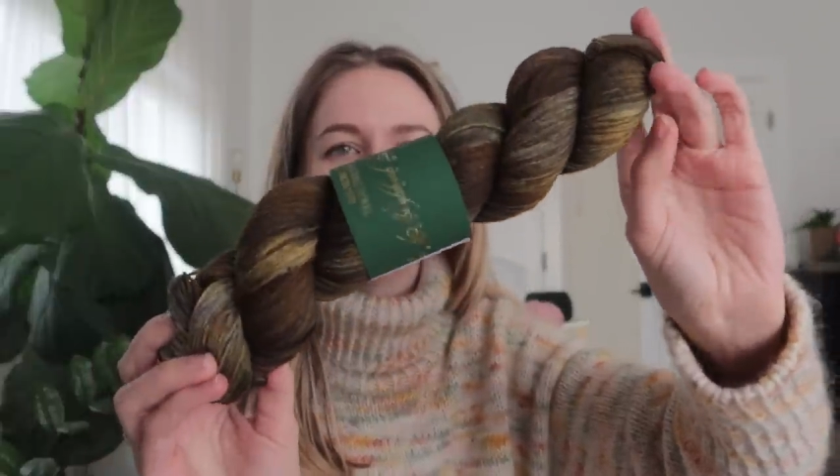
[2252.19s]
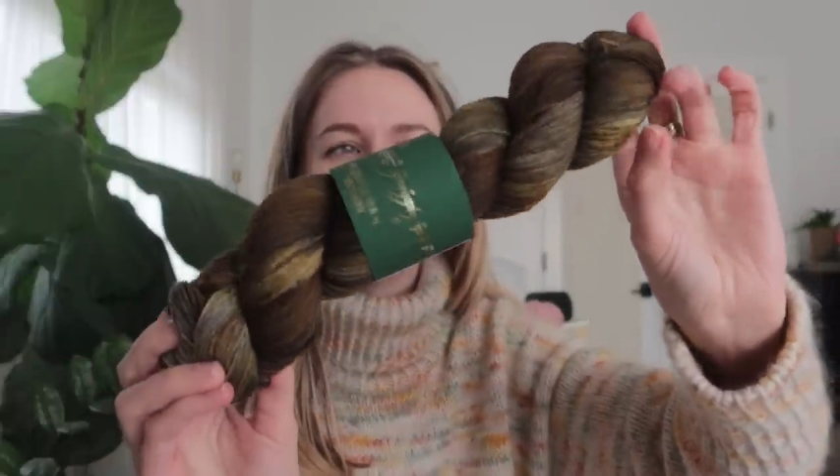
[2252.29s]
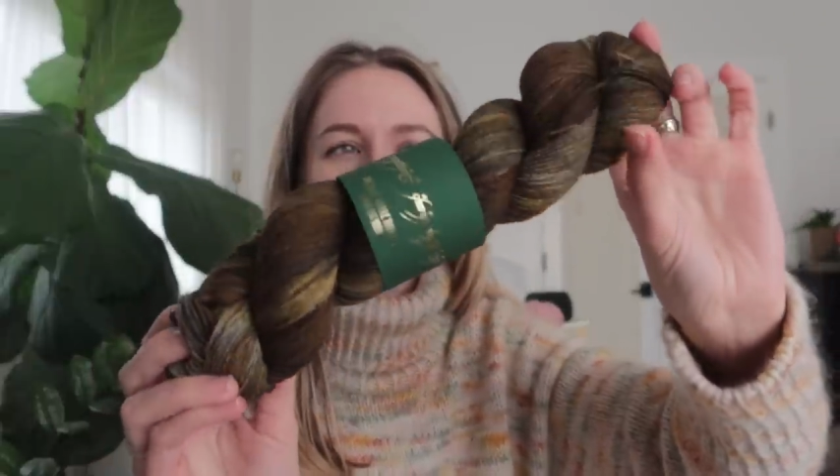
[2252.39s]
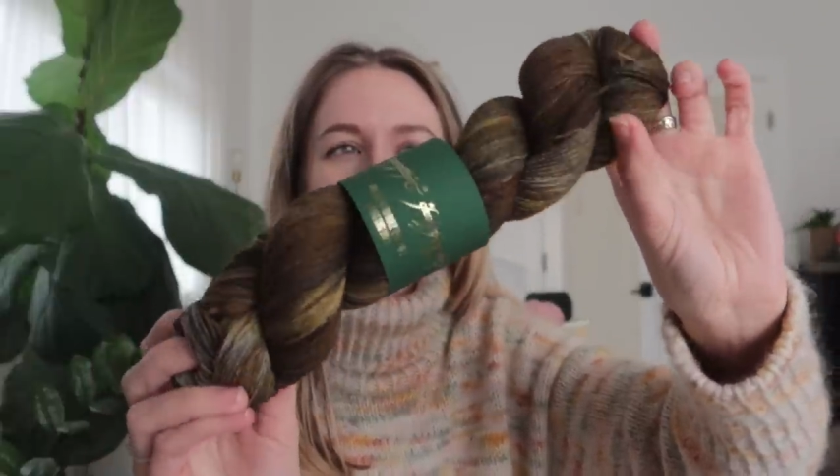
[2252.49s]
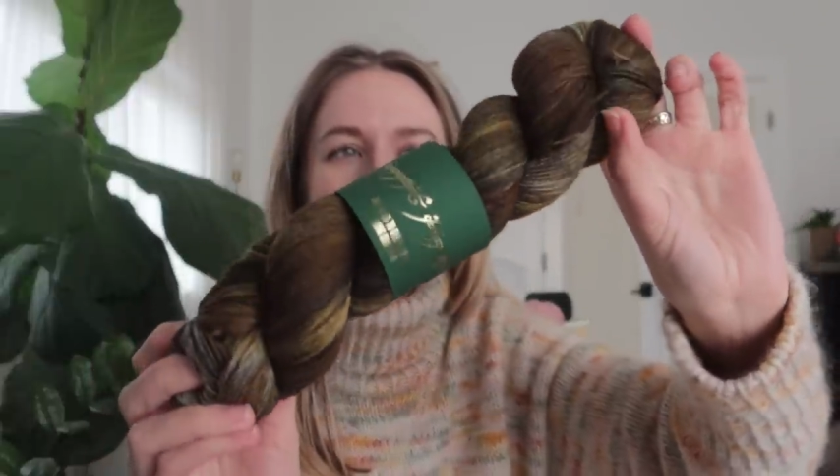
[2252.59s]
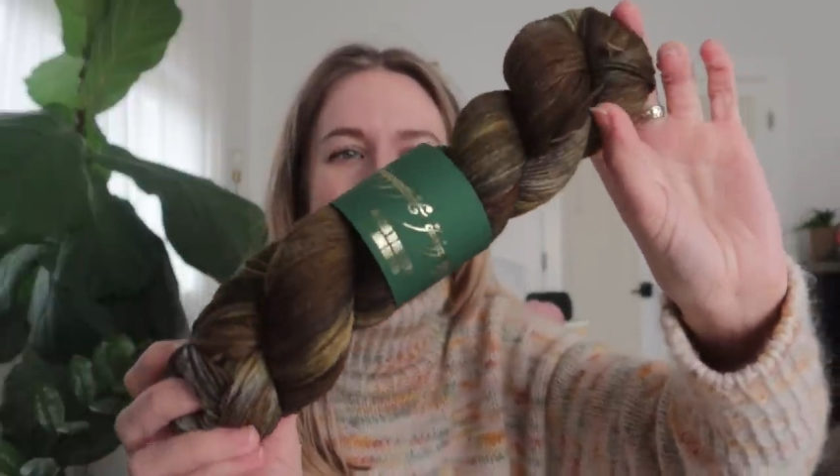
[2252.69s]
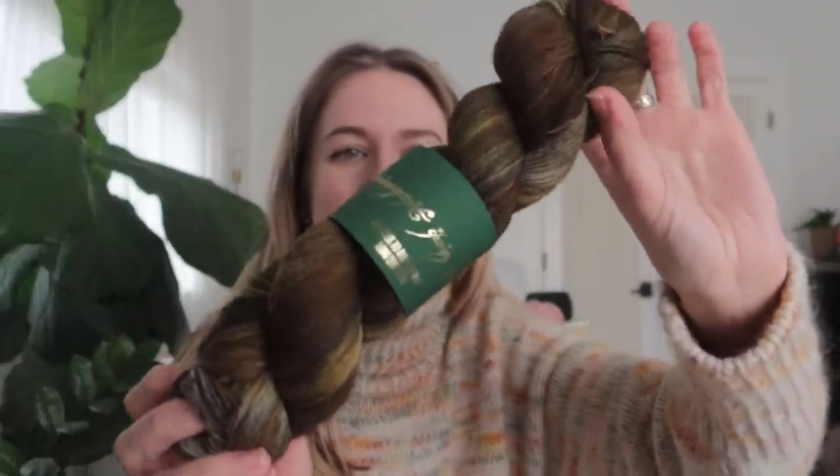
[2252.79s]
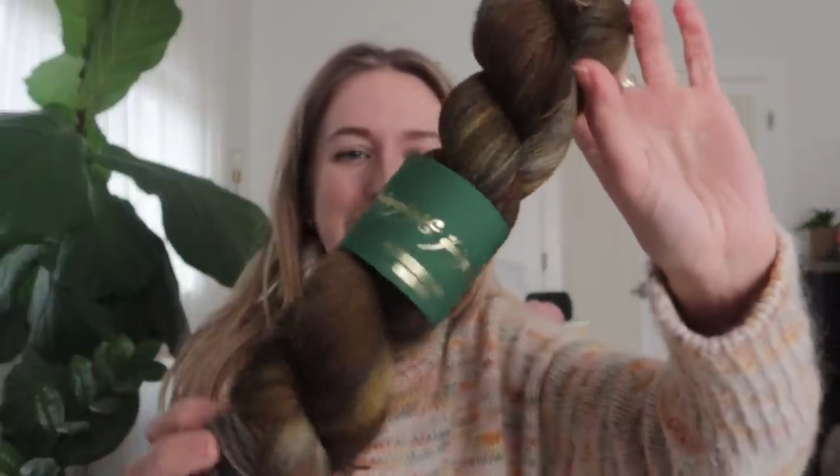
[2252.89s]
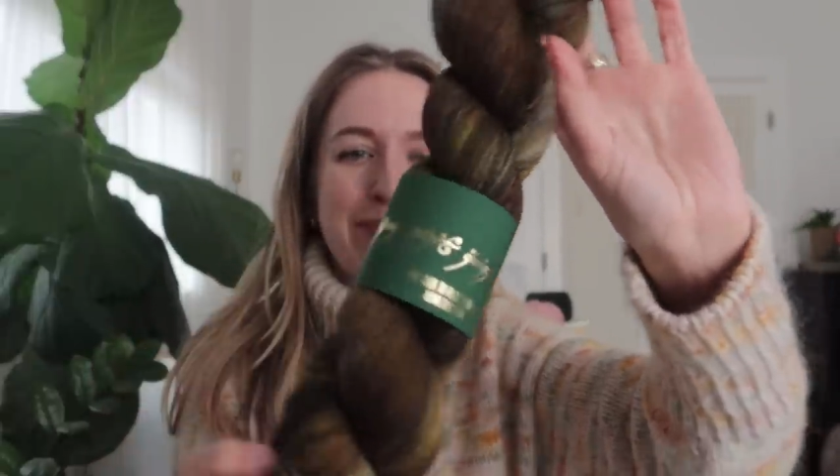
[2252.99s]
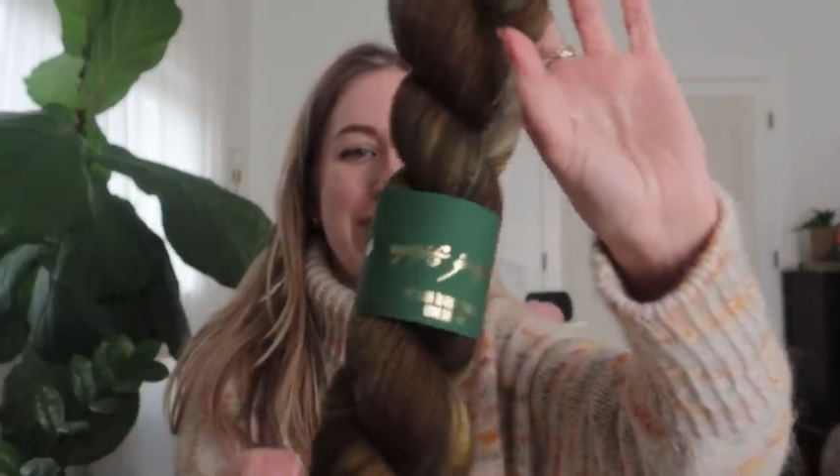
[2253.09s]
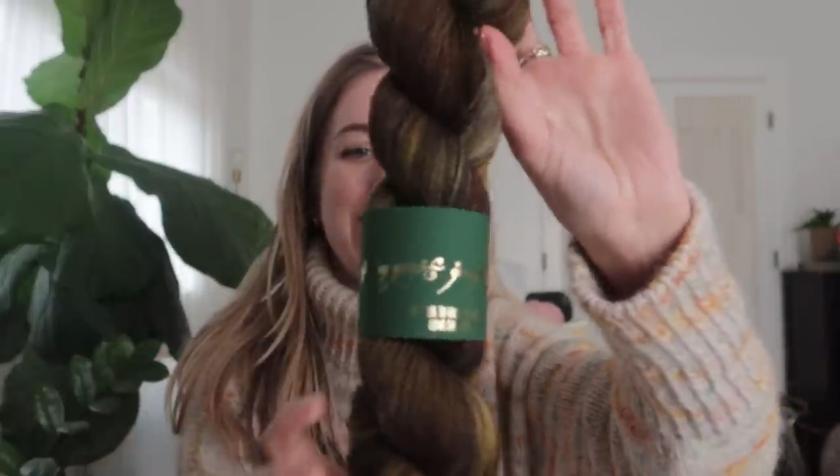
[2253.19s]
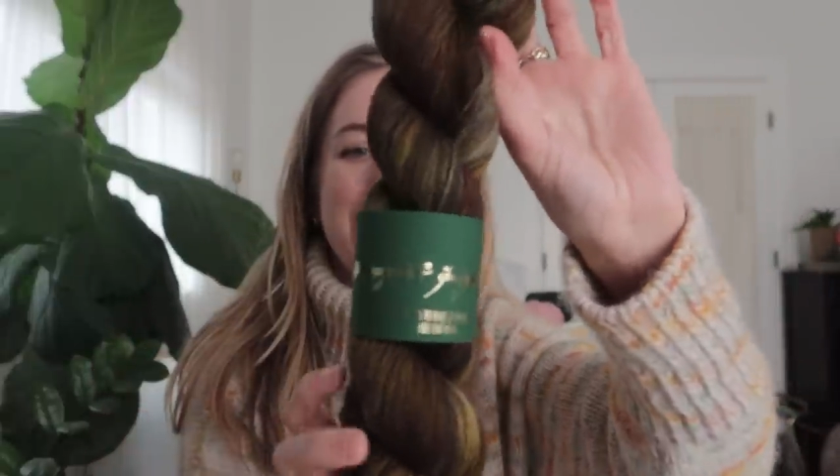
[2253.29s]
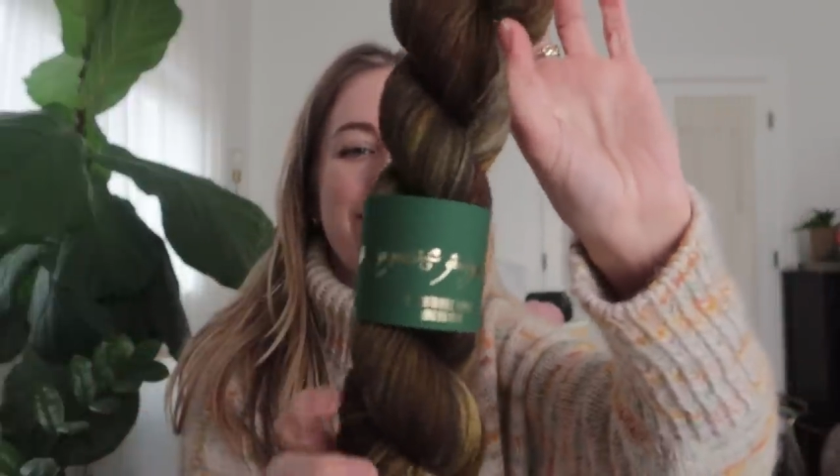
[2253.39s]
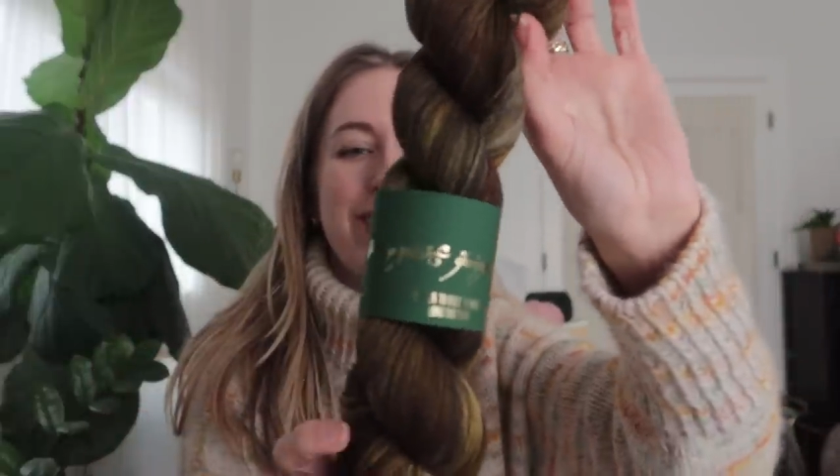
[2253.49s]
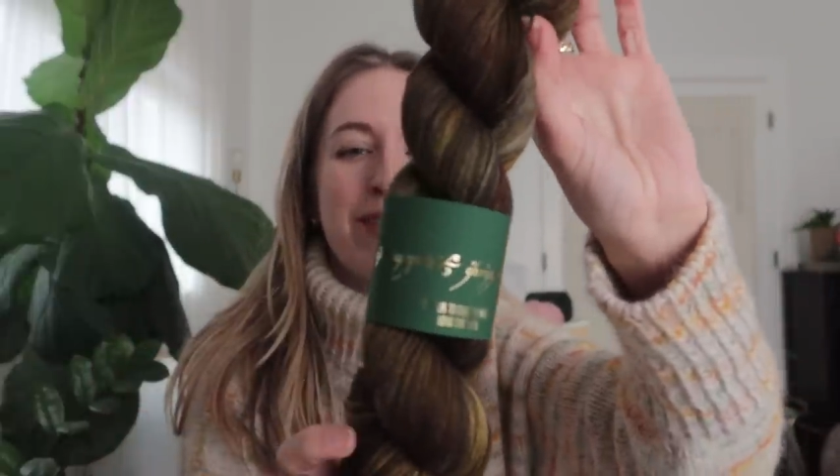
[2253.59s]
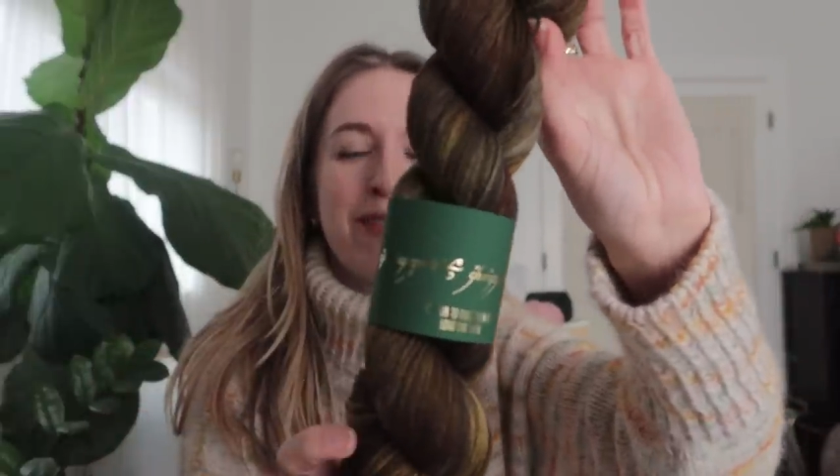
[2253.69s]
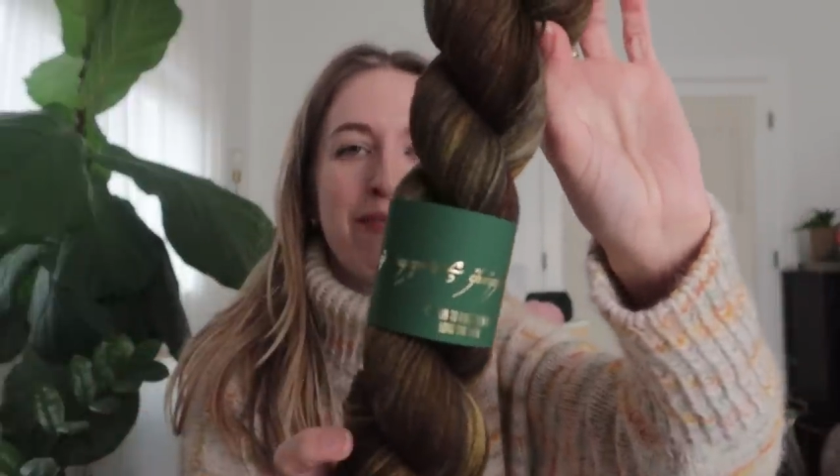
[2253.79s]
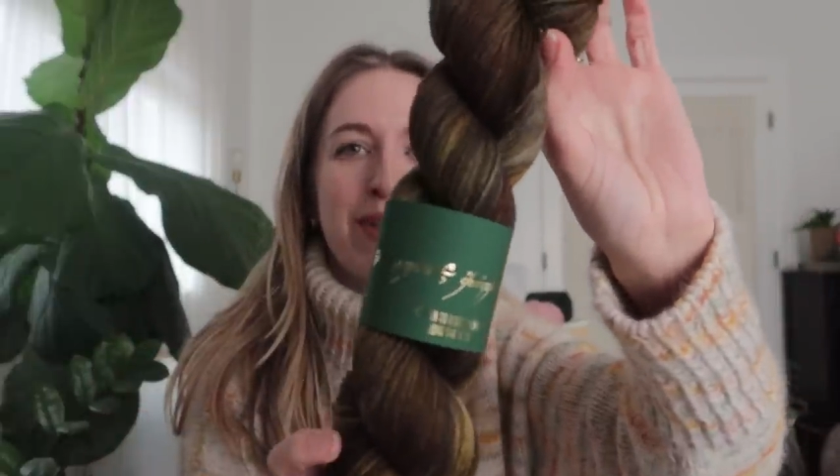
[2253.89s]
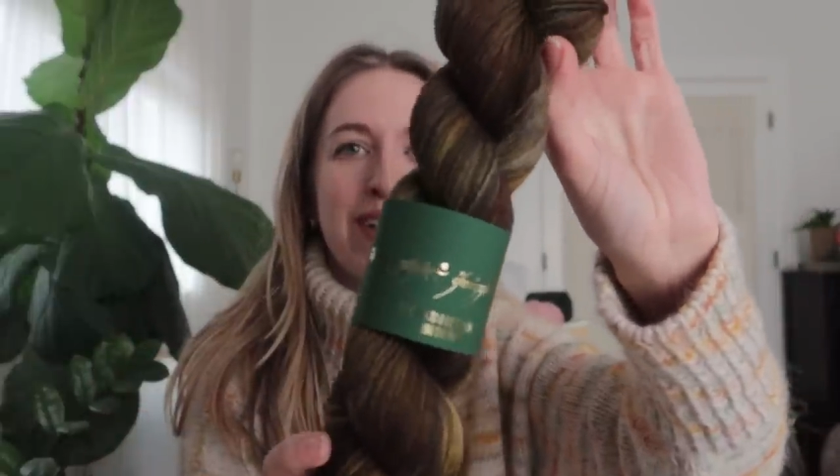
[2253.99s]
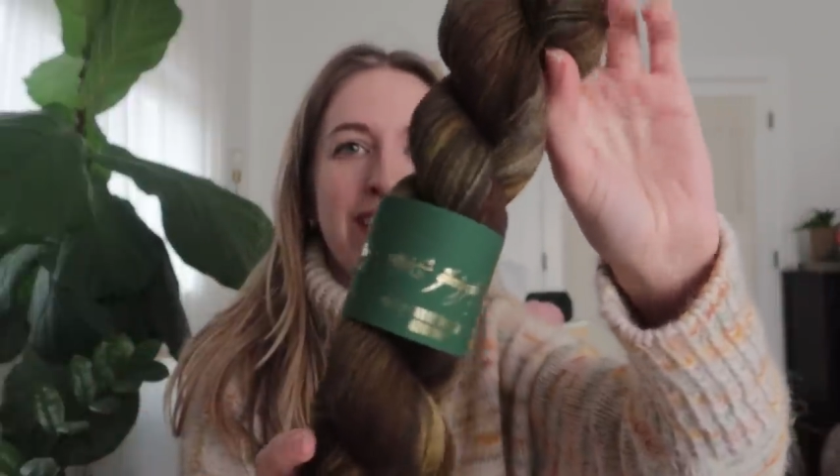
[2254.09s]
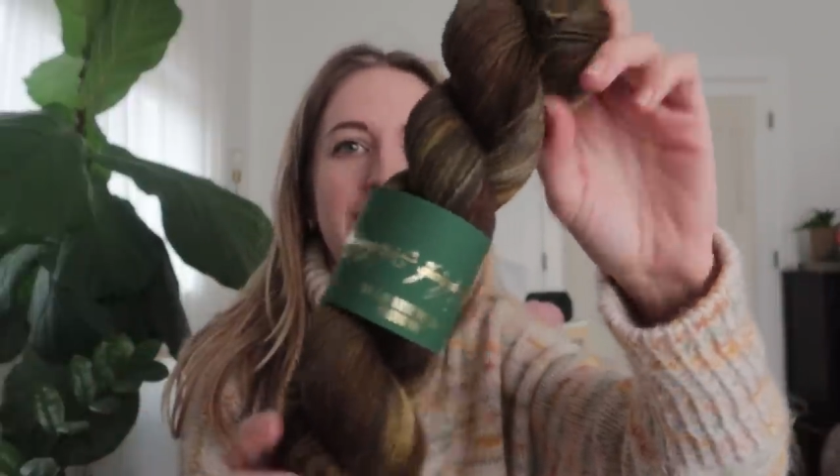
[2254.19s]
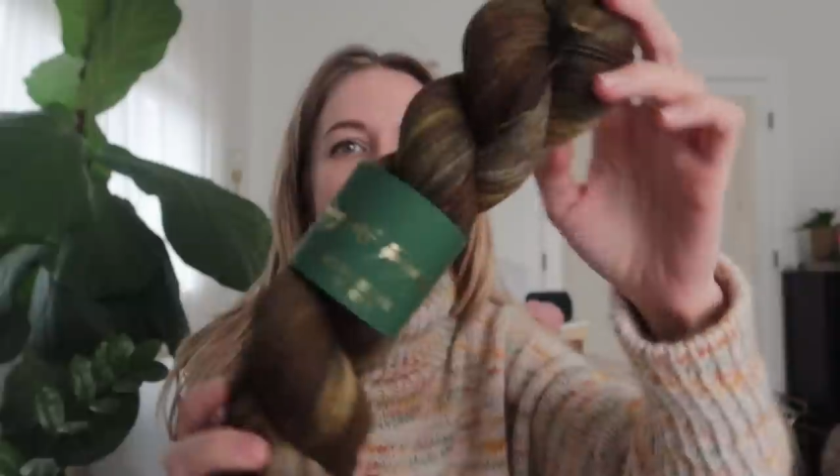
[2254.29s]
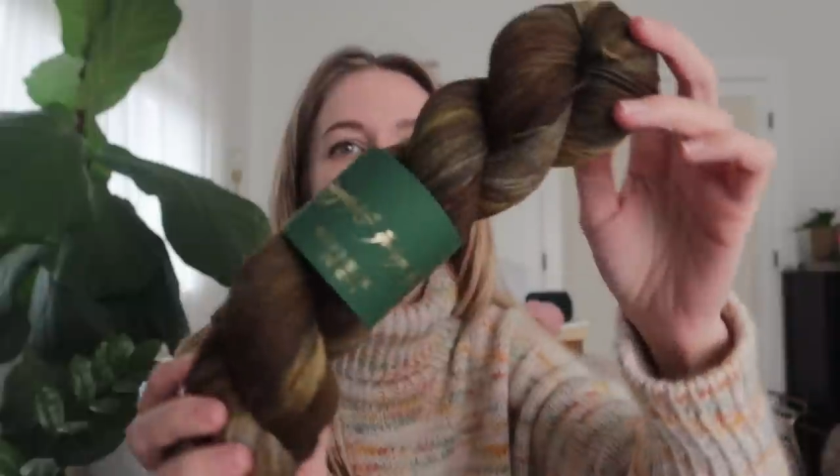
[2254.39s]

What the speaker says: scene for the inspiration for November,